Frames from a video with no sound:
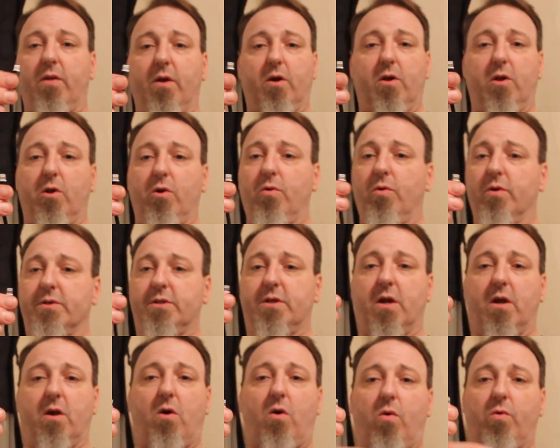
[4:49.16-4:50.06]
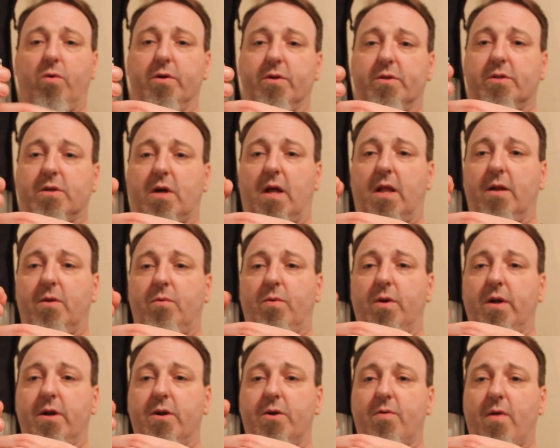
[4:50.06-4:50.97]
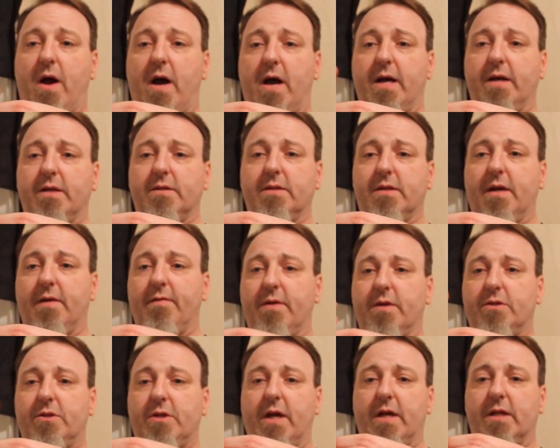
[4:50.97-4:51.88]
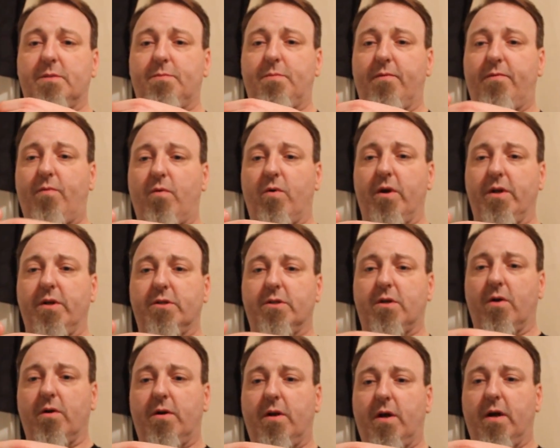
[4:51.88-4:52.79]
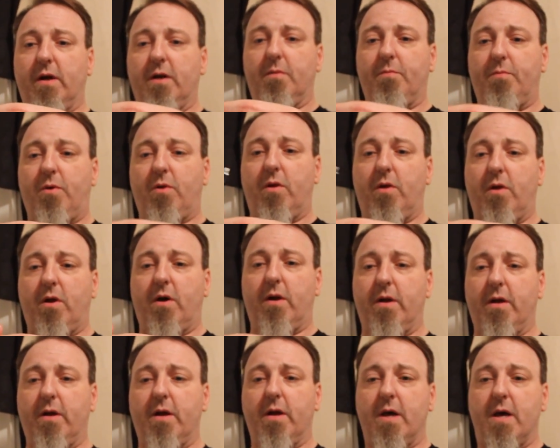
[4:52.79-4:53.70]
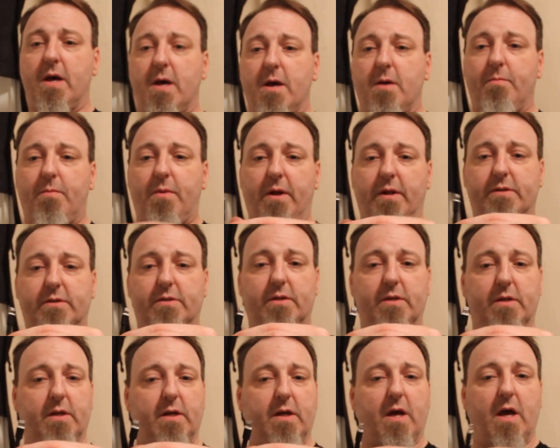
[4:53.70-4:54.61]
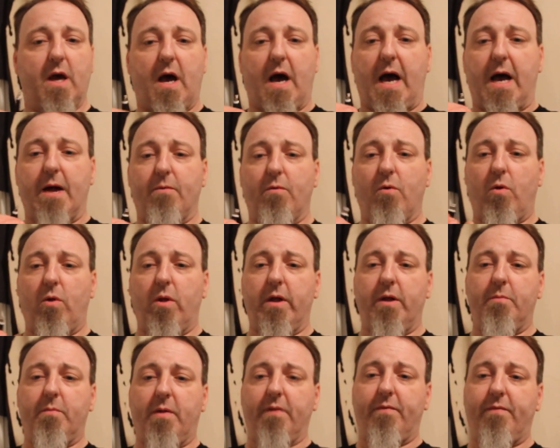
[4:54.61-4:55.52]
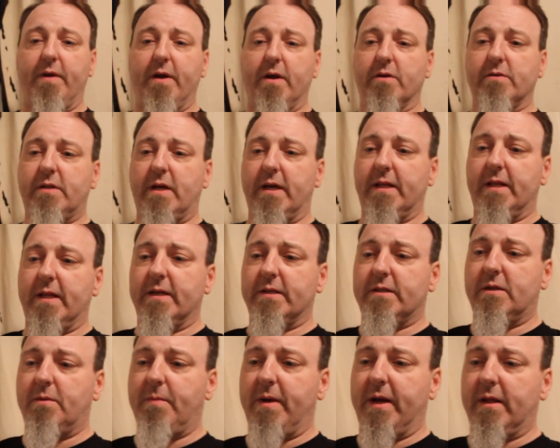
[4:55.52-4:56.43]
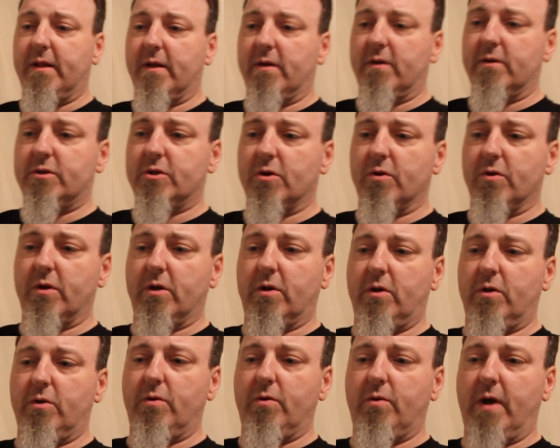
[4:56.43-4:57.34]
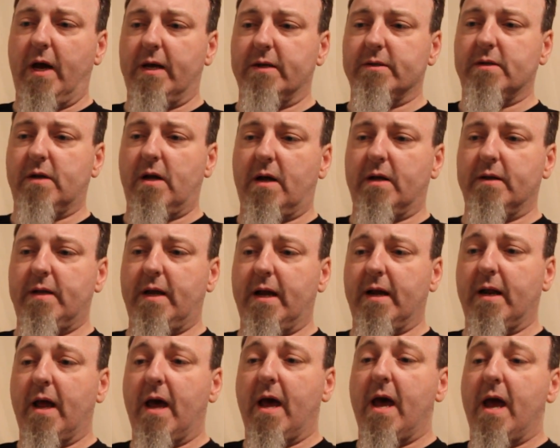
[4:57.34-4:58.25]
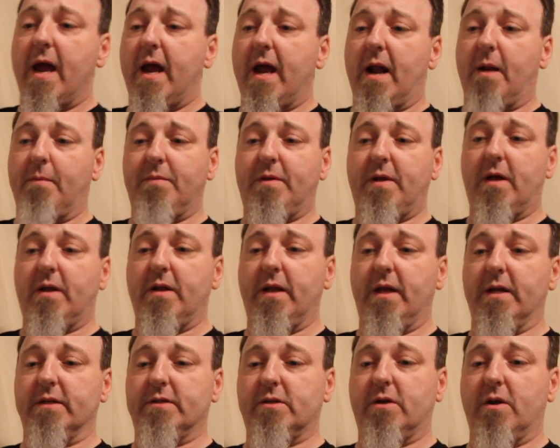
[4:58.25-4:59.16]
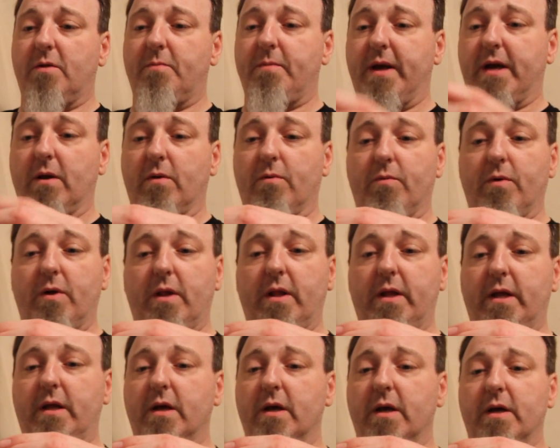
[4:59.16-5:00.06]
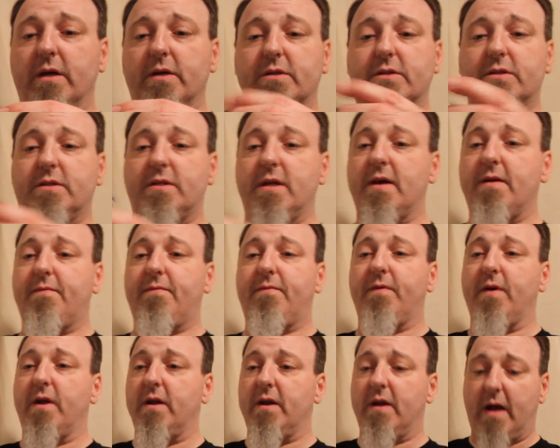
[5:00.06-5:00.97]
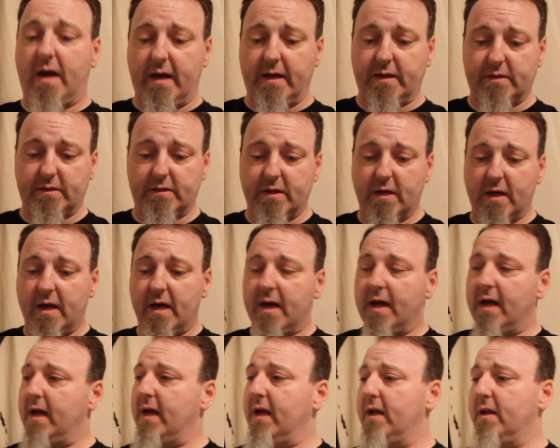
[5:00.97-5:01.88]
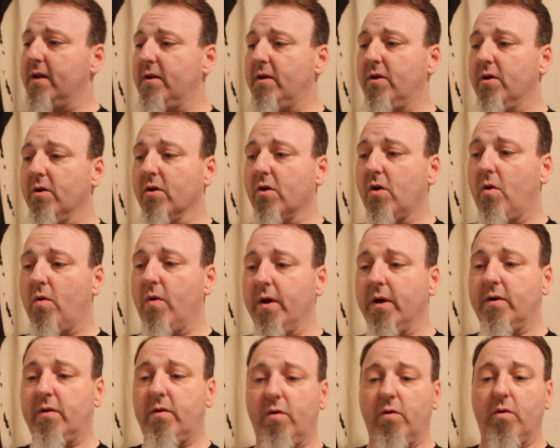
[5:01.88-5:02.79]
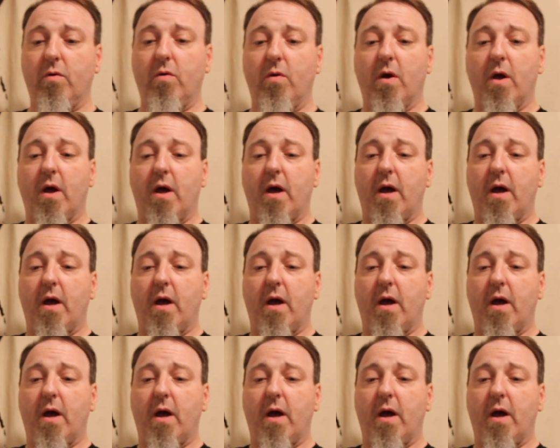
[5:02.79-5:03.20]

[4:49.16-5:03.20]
glue is going to hold it solid when it dries. Give it a chance before you start tugging and pulling on it. But I roll it in my fingers like this to make sure the glue has contact, and I'm telling you, it's going to make it really stiff and nice, and you're going to